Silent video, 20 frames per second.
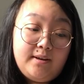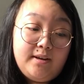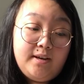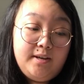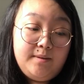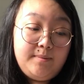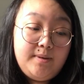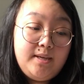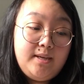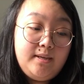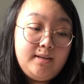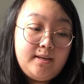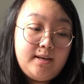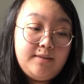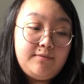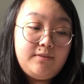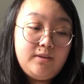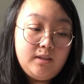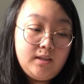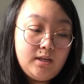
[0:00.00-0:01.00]
I mean, I
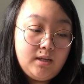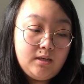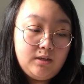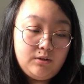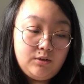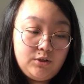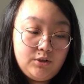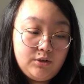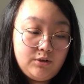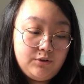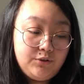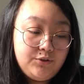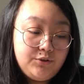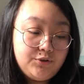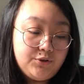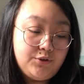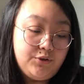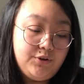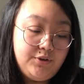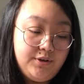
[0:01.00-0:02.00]
feel like a good
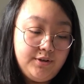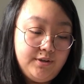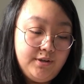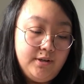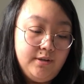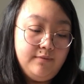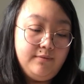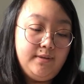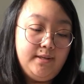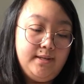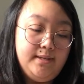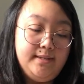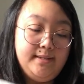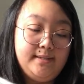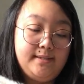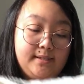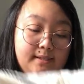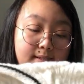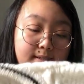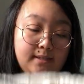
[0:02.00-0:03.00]
alternative
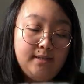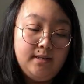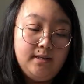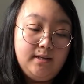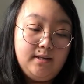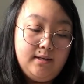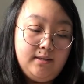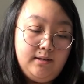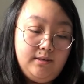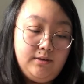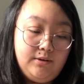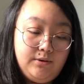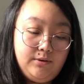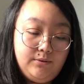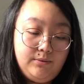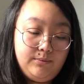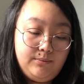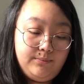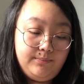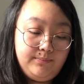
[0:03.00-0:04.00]
is, you
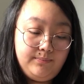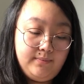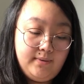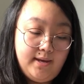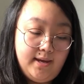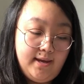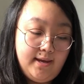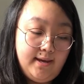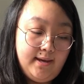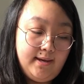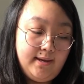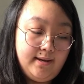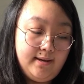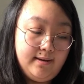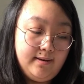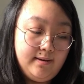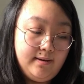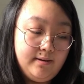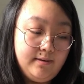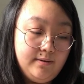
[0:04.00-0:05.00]
know, a
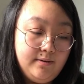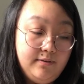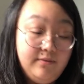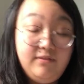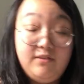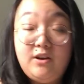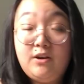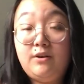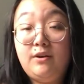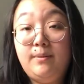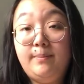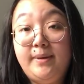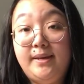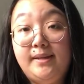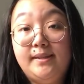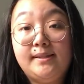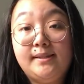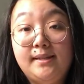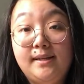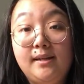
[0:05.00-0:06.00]
very
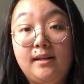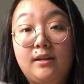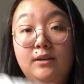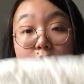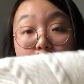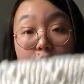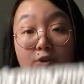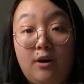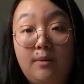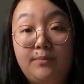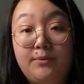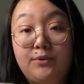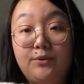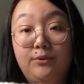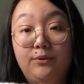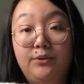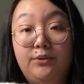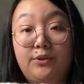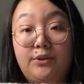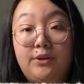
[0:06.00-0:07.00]
basic drop
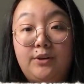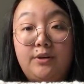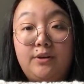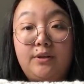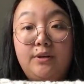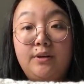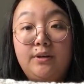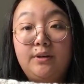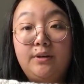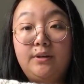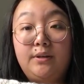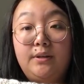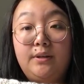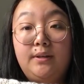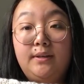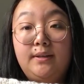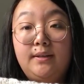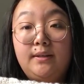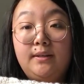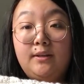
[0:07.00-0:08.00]
shoulder
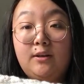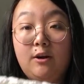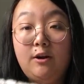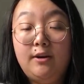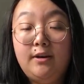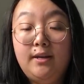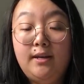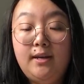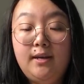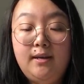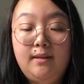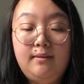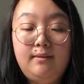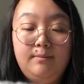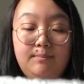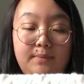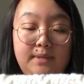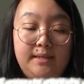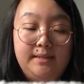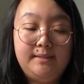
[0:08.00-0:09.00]

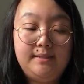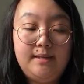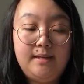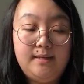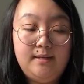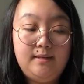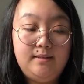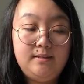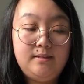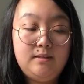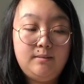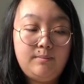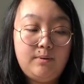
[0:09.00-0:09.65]
cardigan, because that is the